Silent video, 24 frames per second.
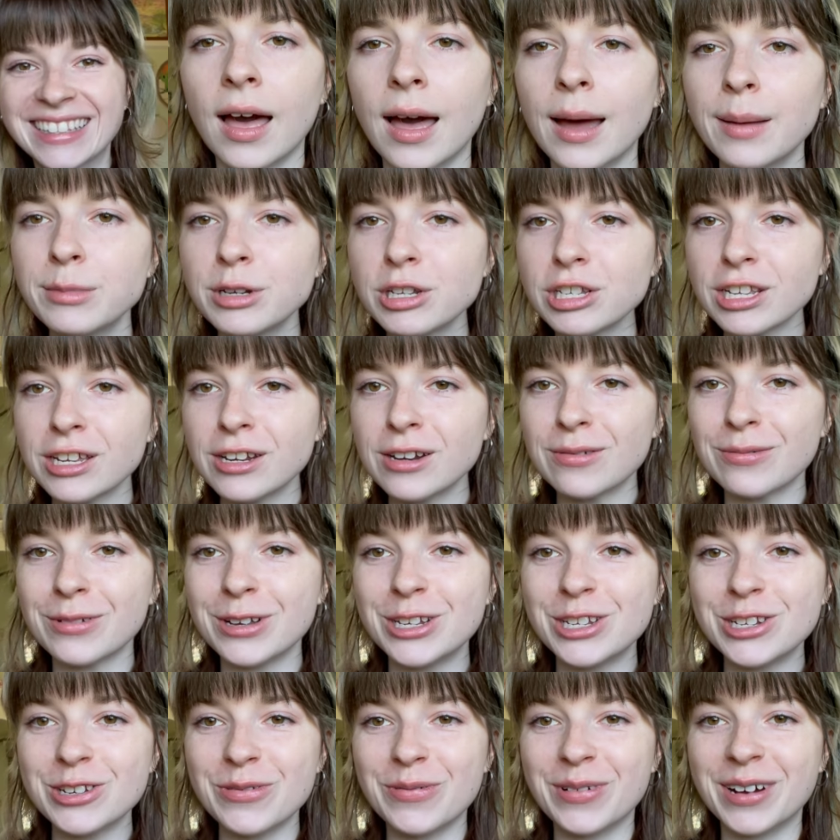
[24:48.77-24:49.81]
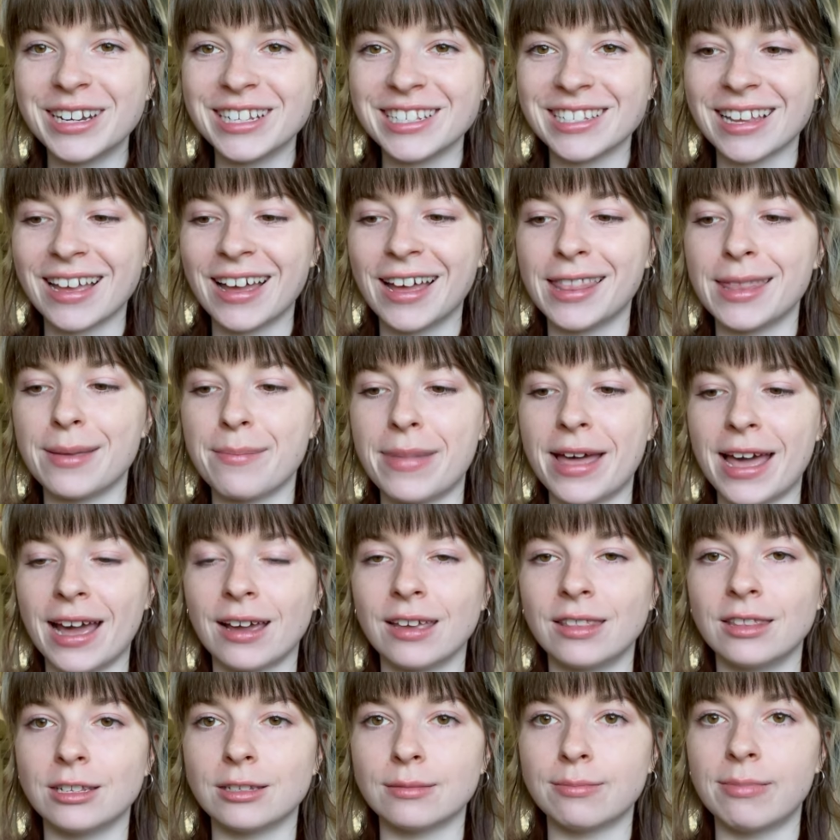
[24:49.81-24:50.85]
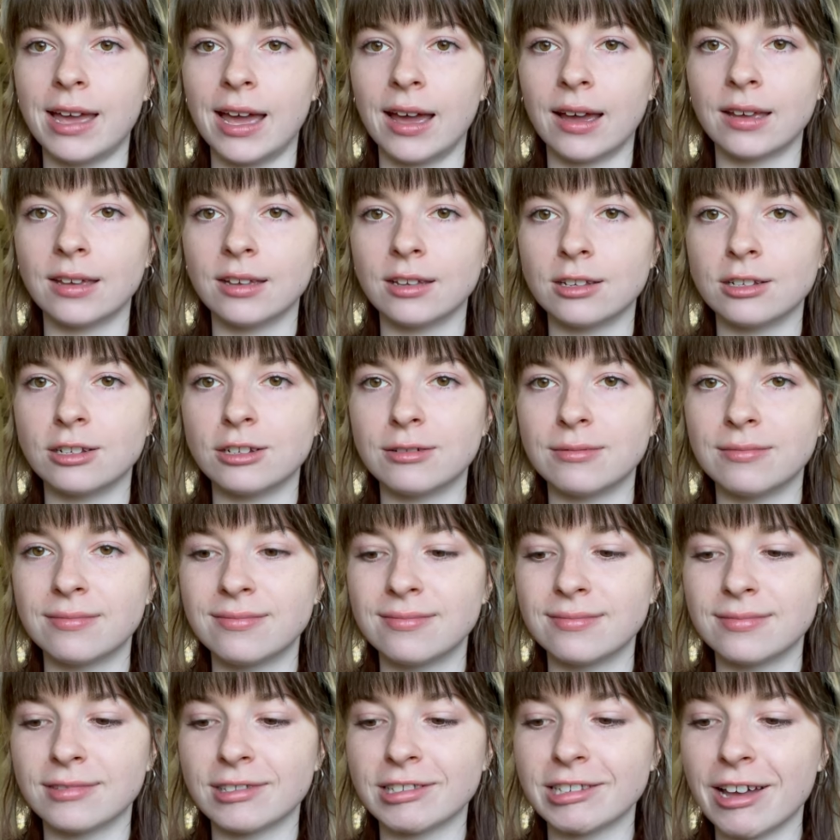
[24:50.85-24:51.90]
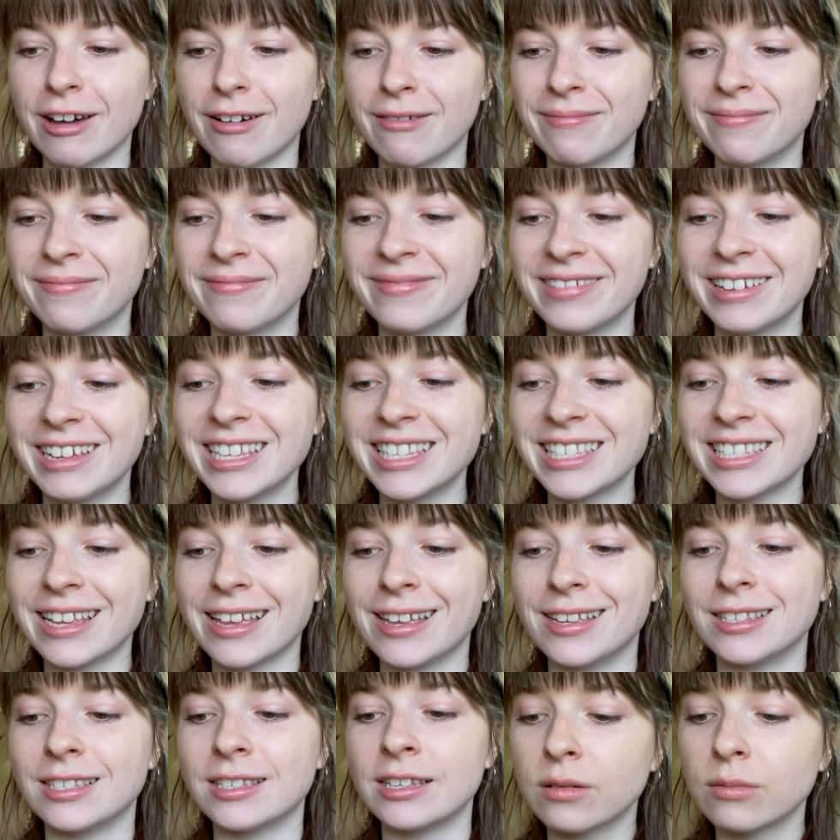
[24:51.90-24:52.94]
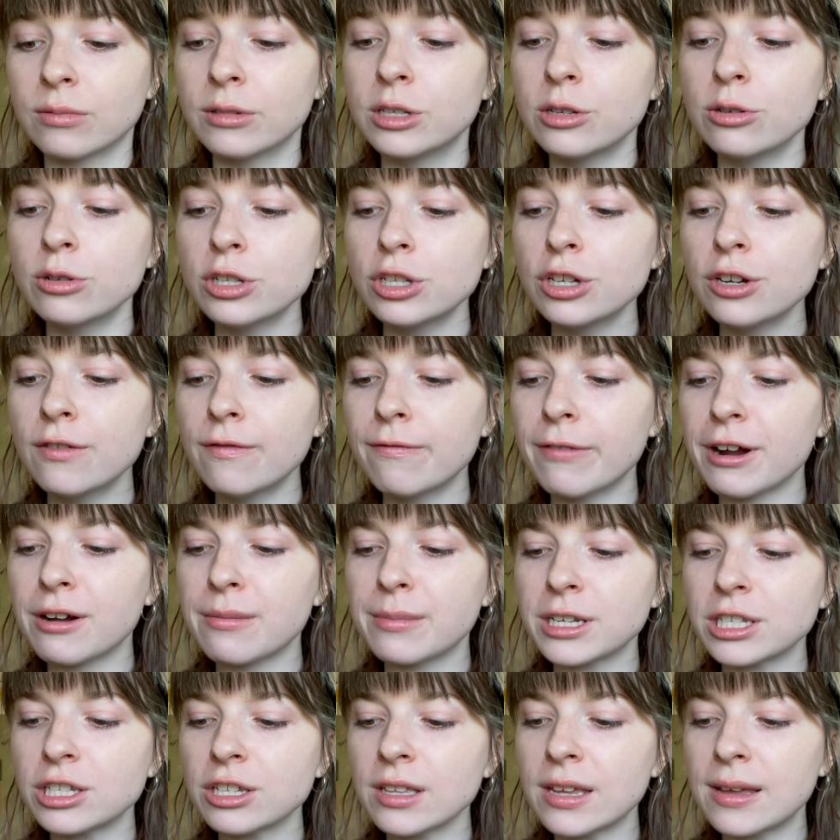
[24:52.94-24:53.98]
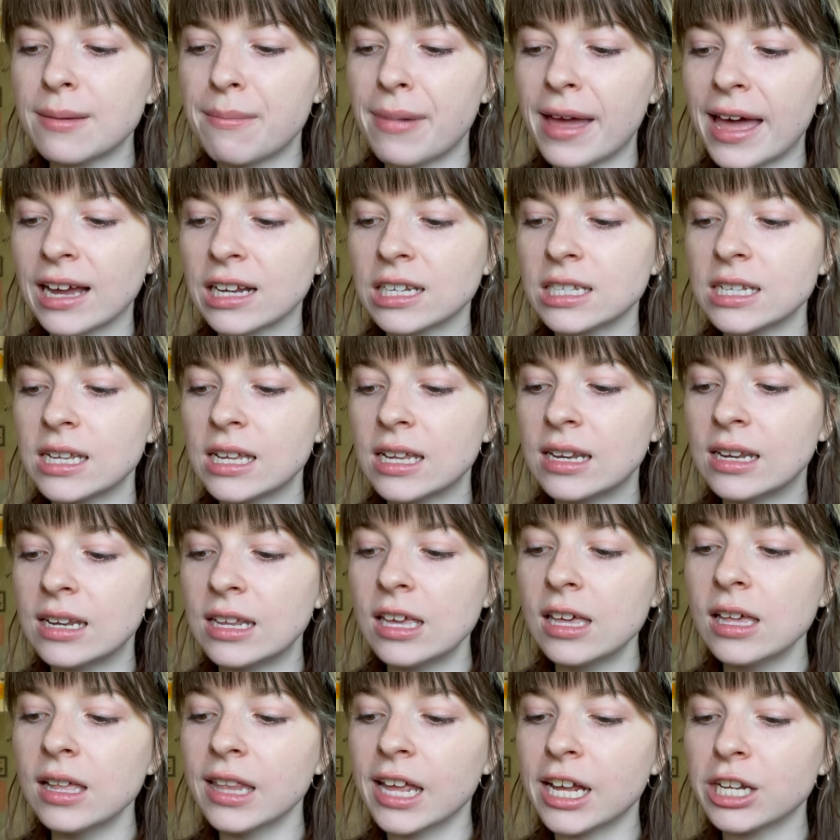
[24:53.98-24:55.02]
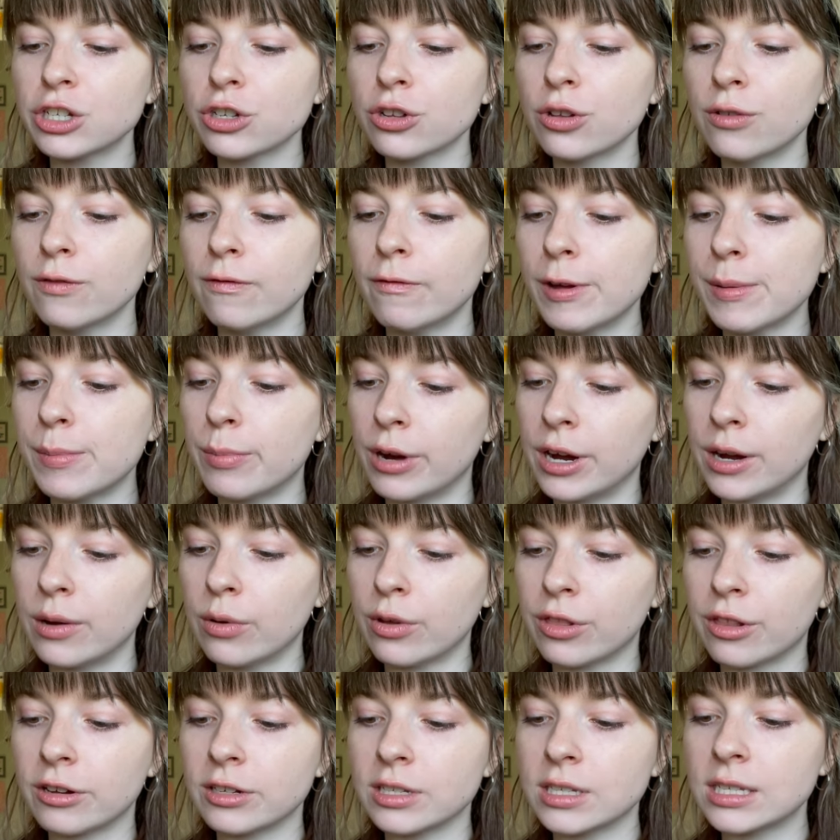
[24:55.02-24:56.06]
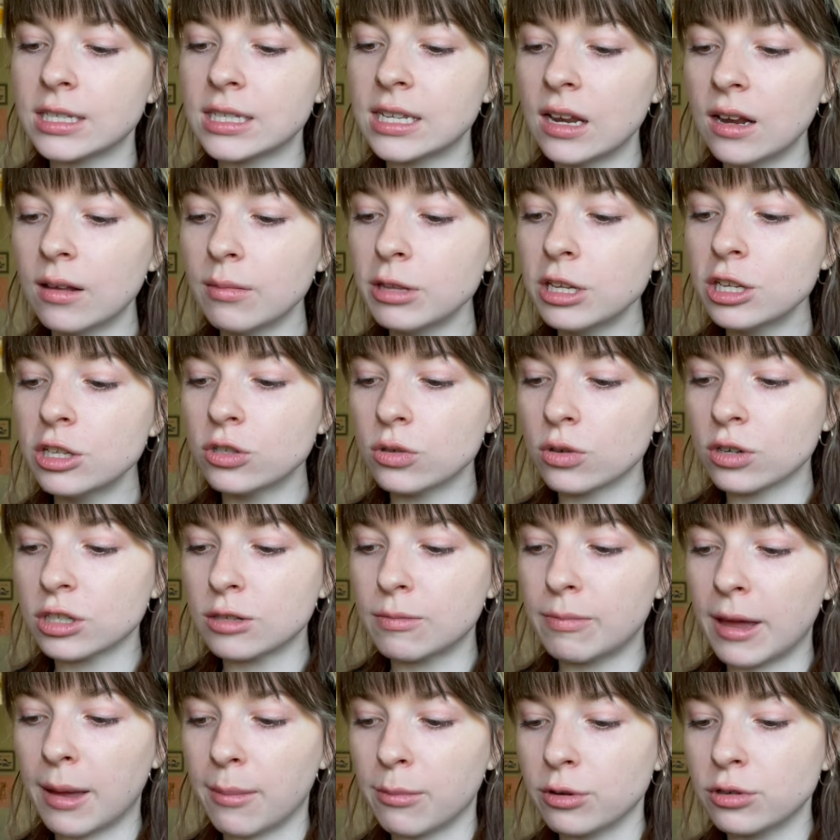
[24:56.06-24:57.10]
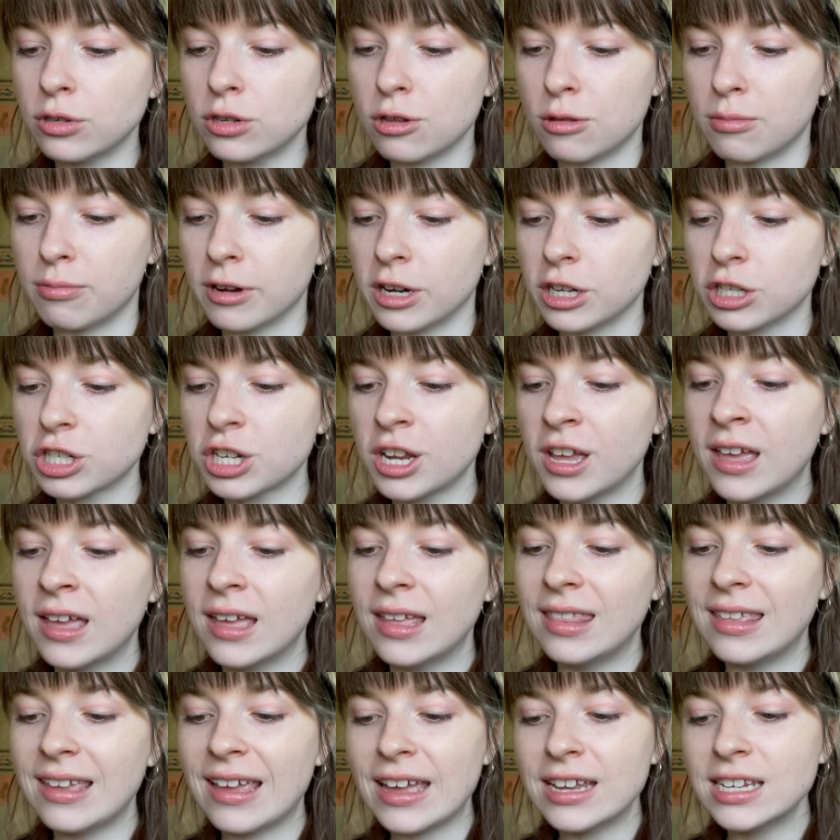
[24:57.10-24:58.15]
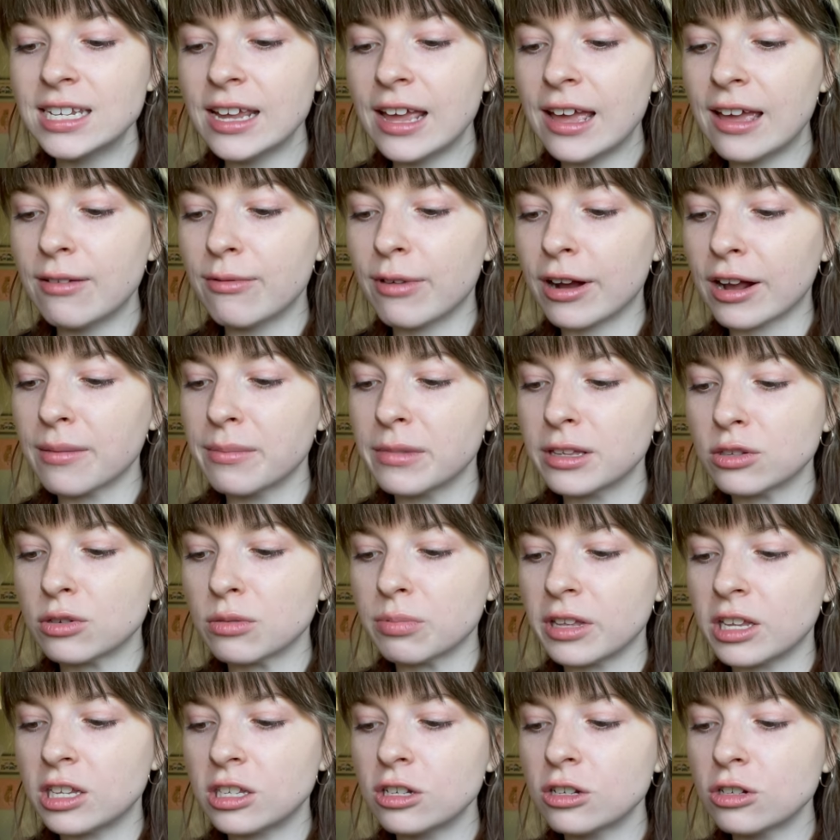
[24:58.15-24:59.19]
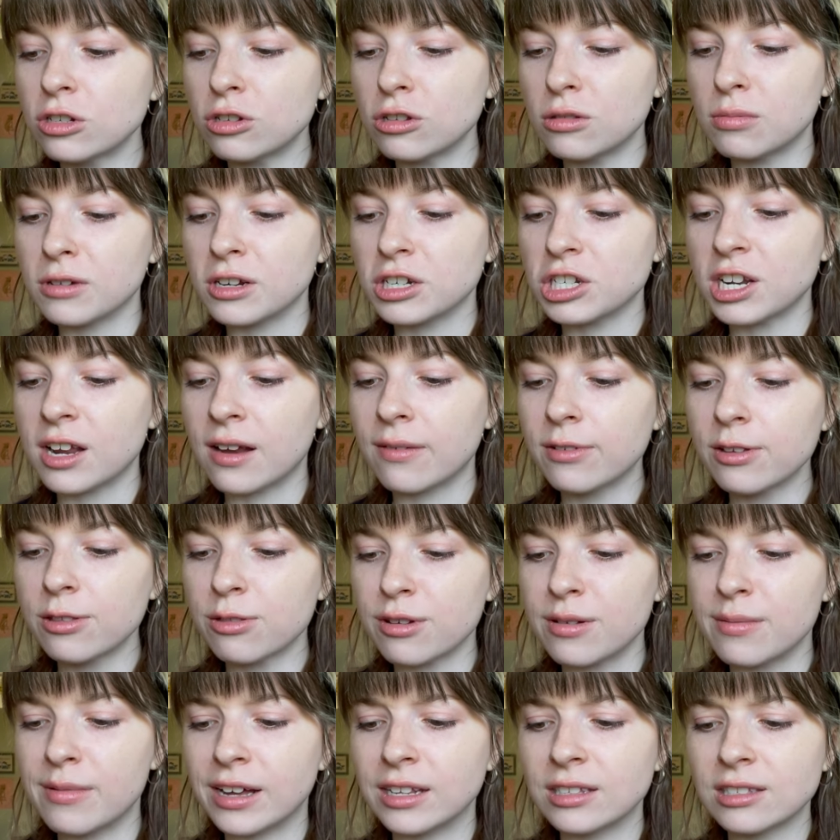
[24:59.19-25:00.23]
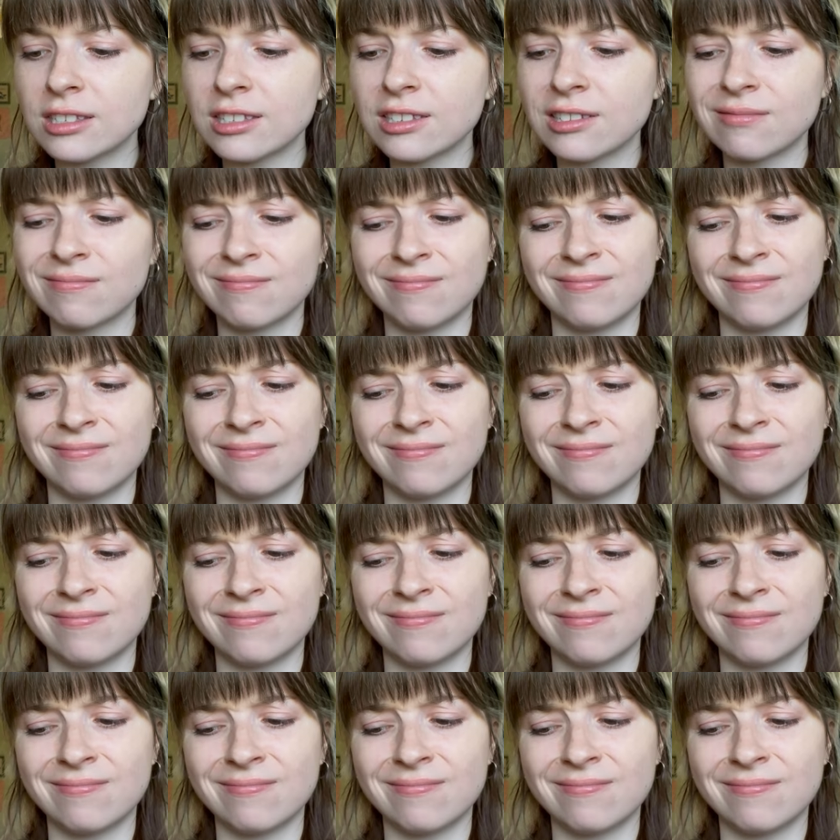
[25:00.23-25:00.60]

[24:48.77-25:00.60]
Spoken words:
I'm just gonna read you what is on the back of this package. So, it says, reduce your environmental impact and ecological footprint with our sustainably sourced bamboo toothbrush. The ADA recommends replacing your toothbrush every 3 months.